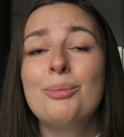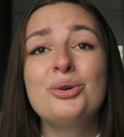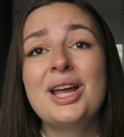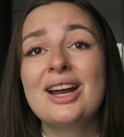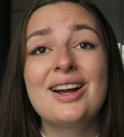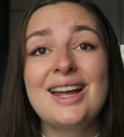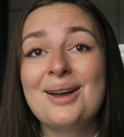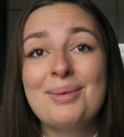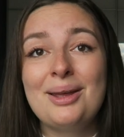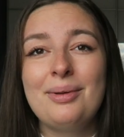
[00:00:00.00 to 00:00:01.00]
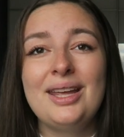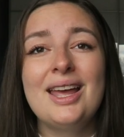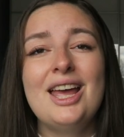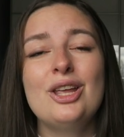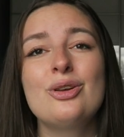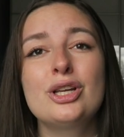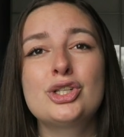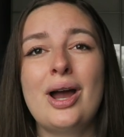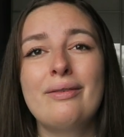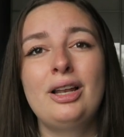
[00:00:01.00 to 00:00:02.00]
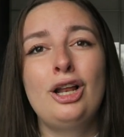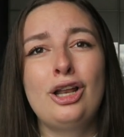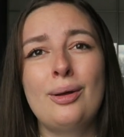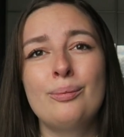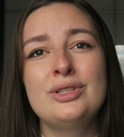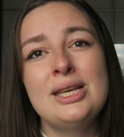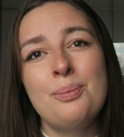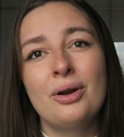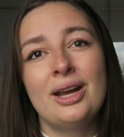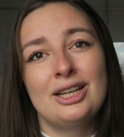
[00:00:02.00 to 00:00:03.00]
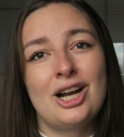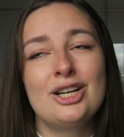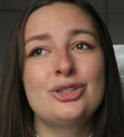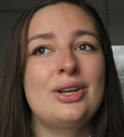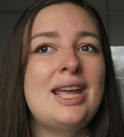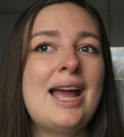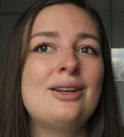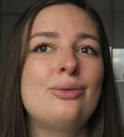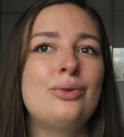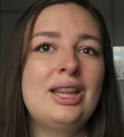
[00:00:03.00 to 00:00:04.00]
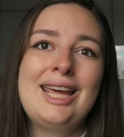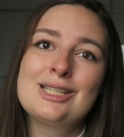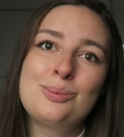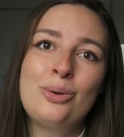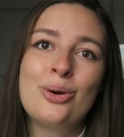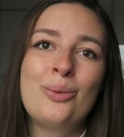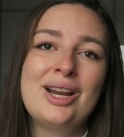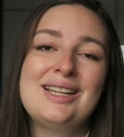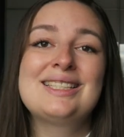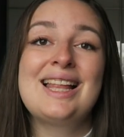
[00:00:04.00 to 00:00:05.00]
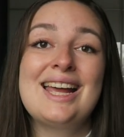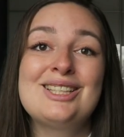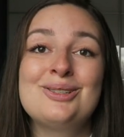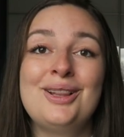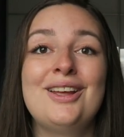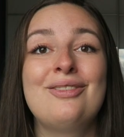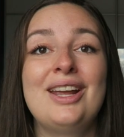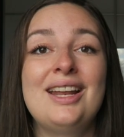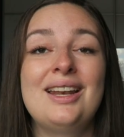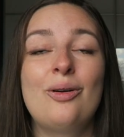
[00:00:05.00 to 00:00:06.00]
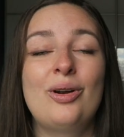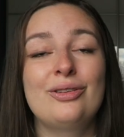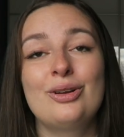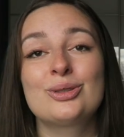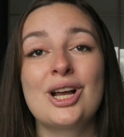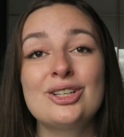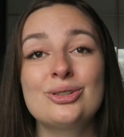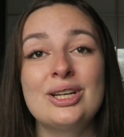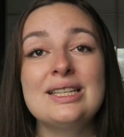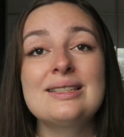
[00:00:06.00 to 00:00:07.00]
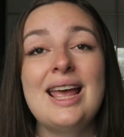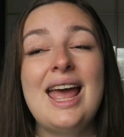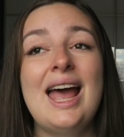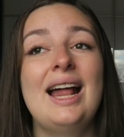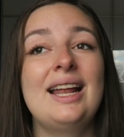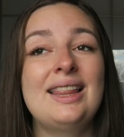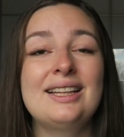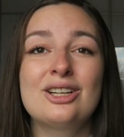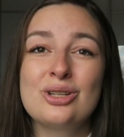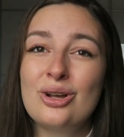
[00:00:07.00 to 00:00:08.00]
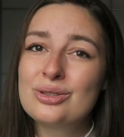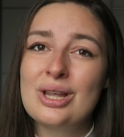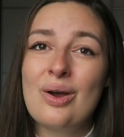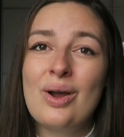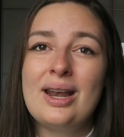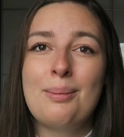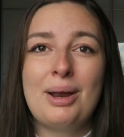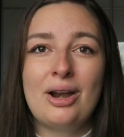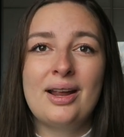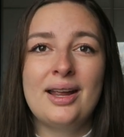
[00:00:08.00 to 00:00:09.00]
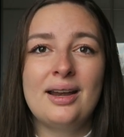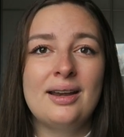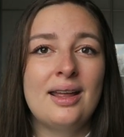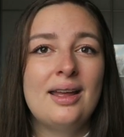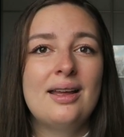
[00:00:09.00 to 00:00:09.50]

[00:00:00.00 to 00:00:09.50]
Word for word: Bulgaria maybe. You can travel a lot deeper in the country and really explore what it is like to live in one of those countries. And I think there's also an American